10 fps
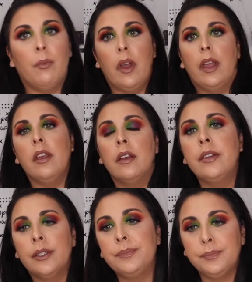my,
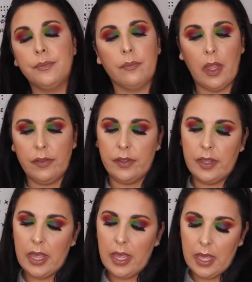this is
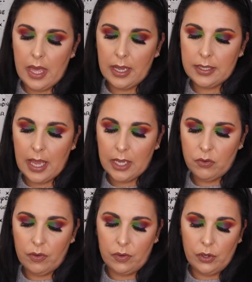the
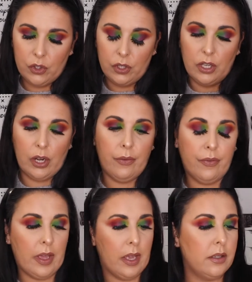XX Revolution Glow
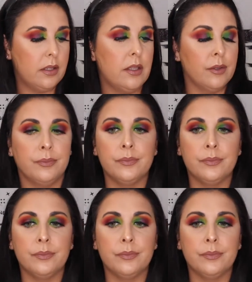Fix.